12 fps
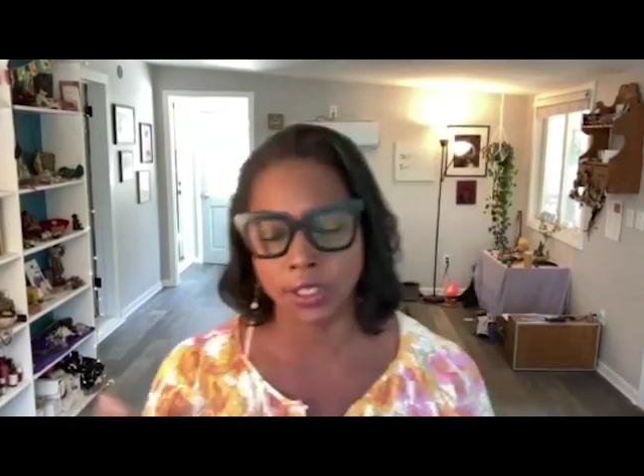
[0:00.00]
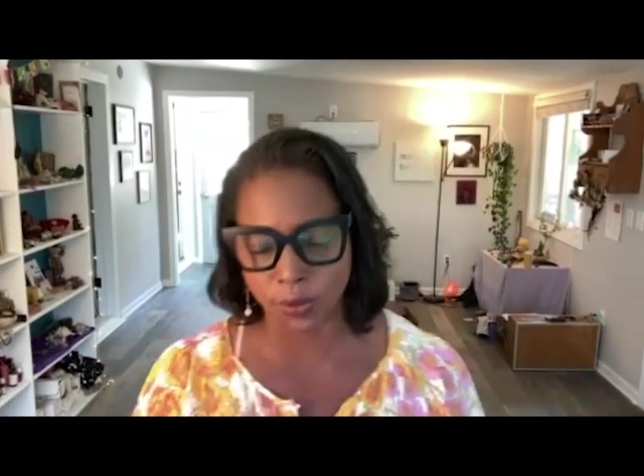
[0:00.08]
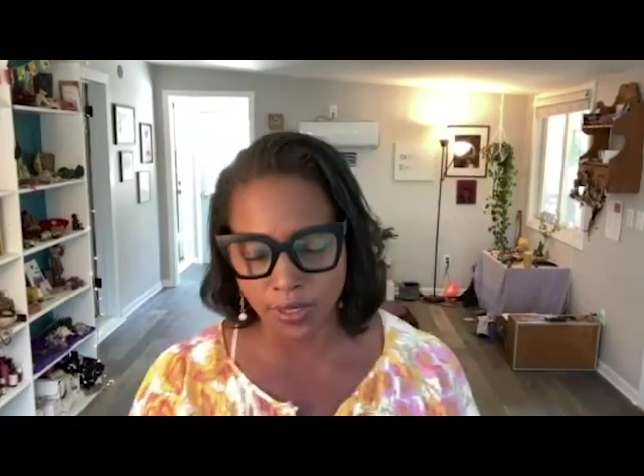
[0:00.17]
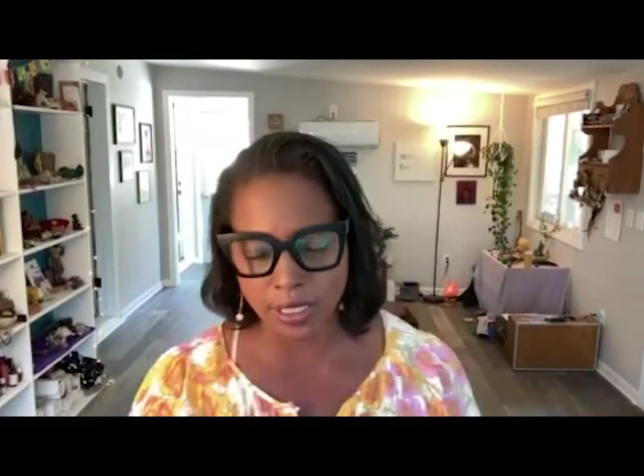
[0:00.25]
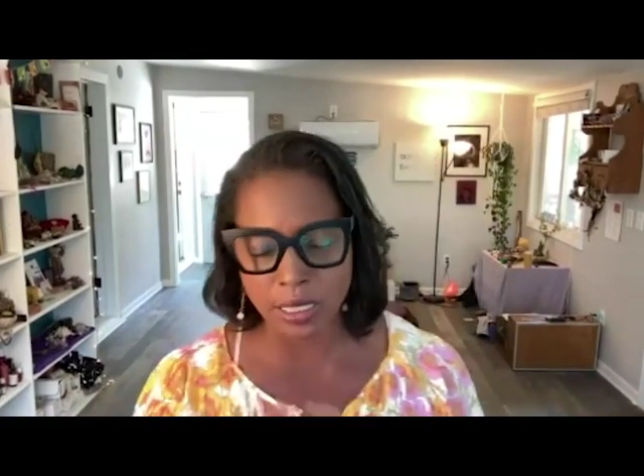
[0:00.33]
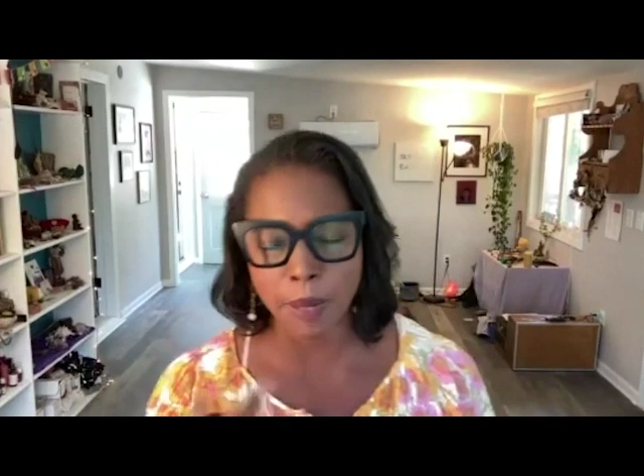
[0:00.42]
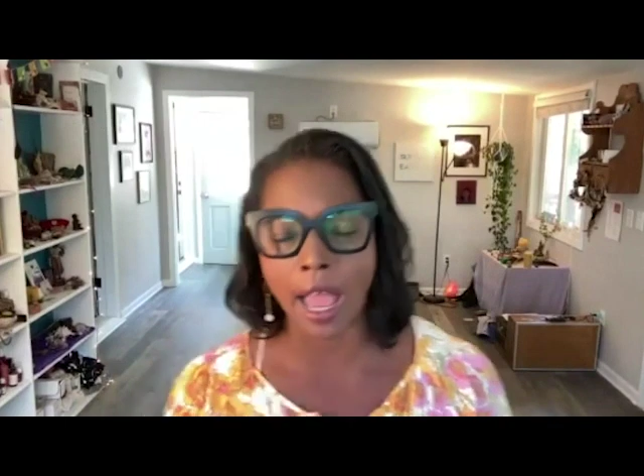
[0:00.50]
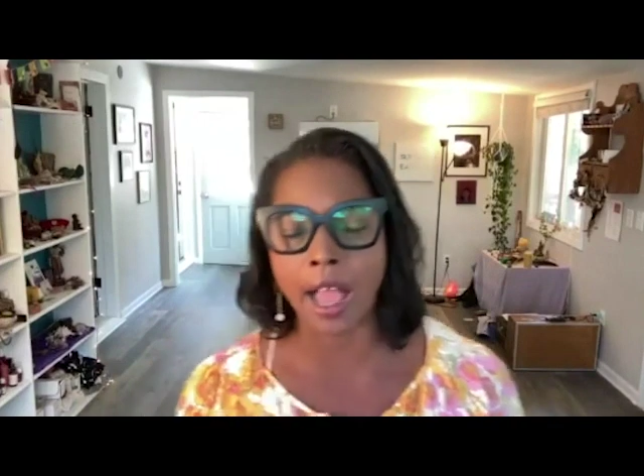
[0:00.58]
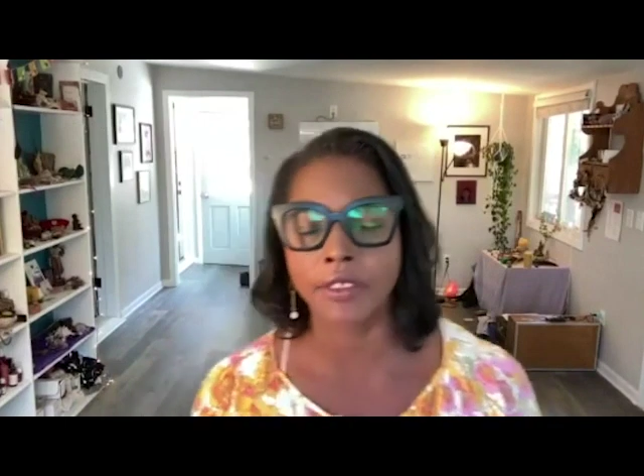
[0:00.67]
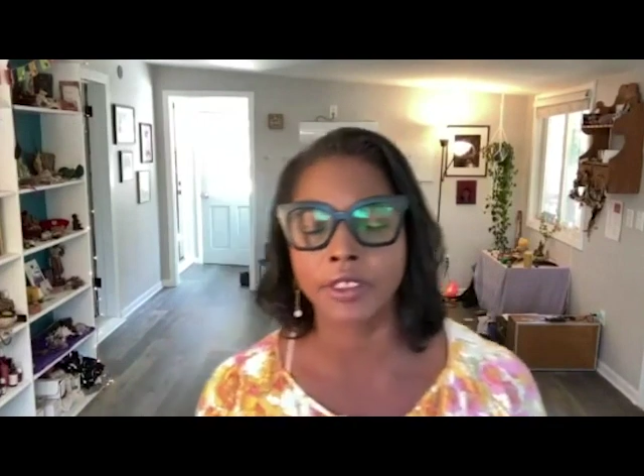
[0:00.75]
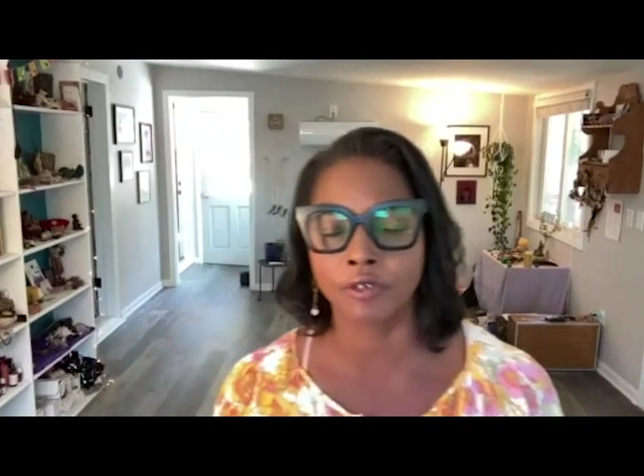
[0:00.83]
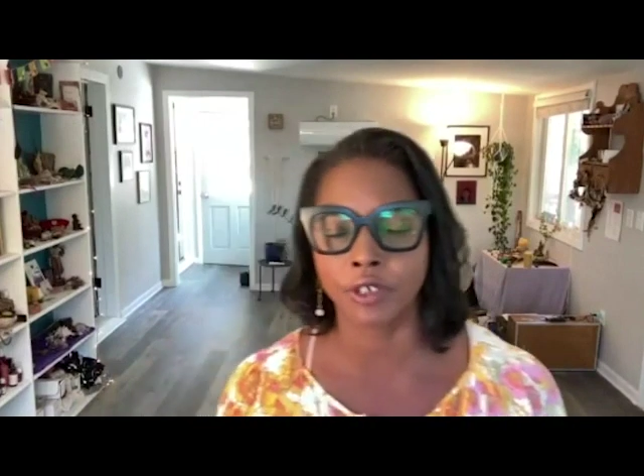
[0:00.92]
through this
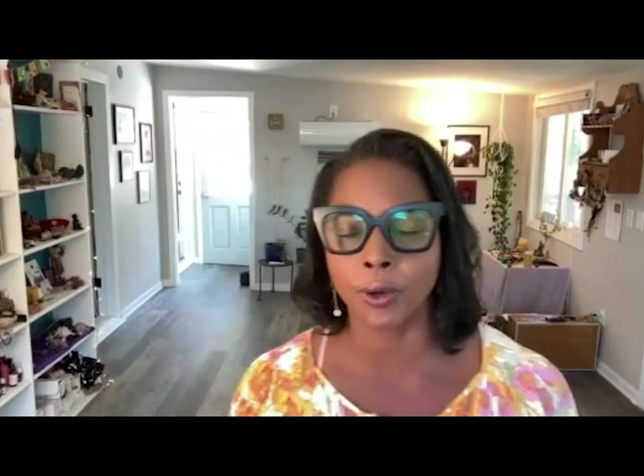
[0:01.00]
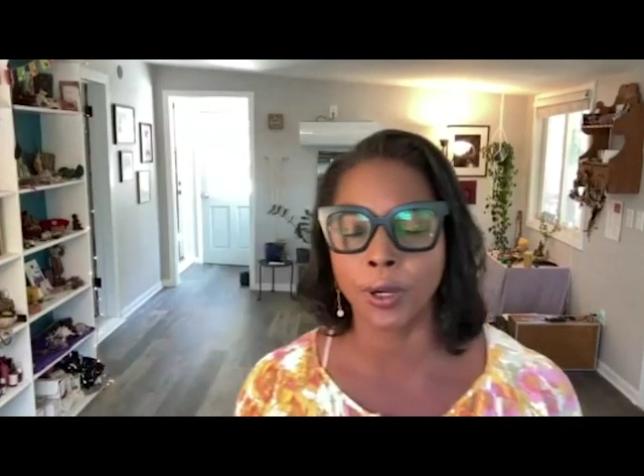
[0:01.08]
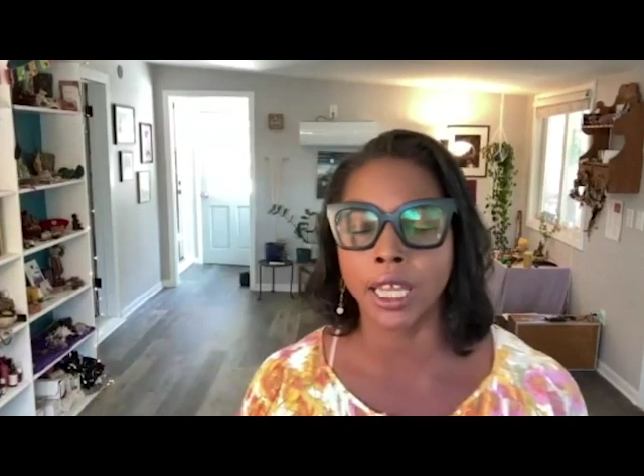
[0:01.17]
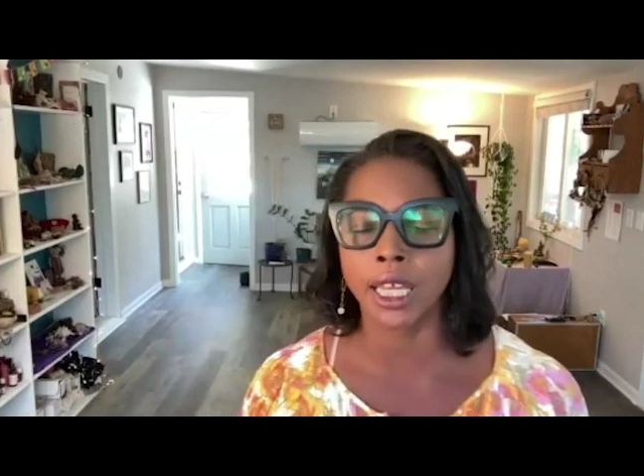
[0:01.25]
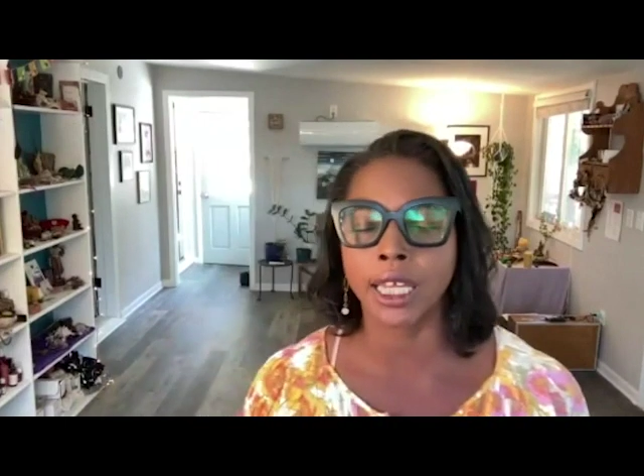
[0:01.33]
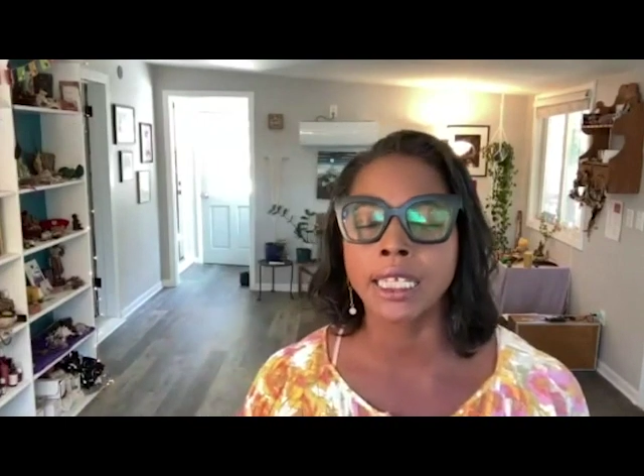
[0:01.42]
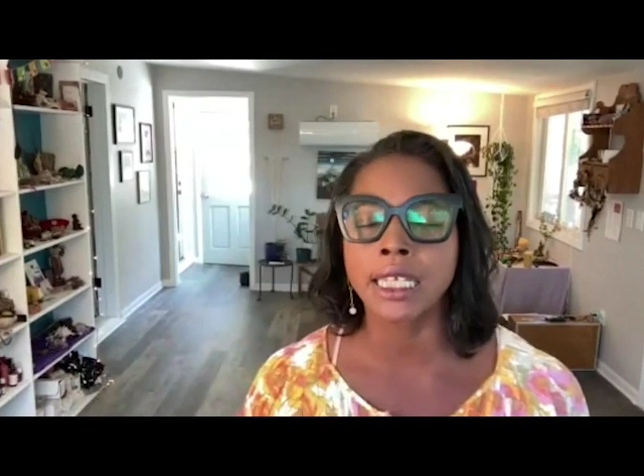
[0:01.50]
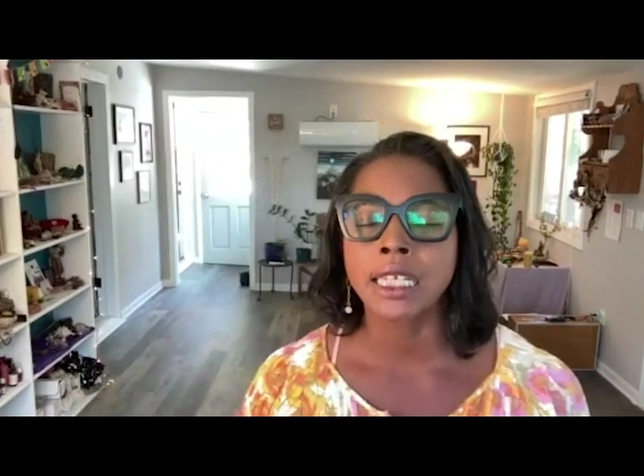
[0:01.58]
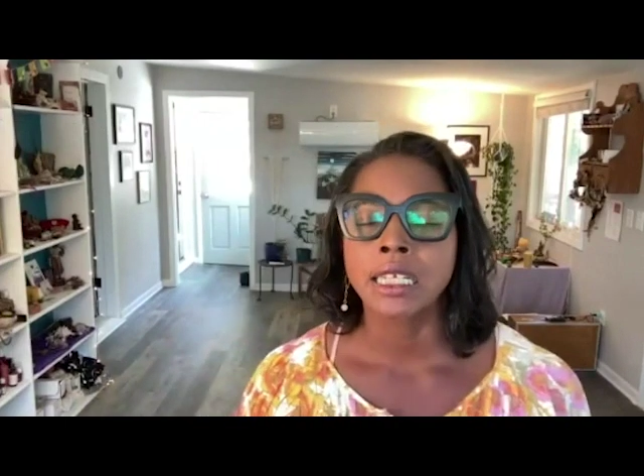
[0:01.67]
path of yoga,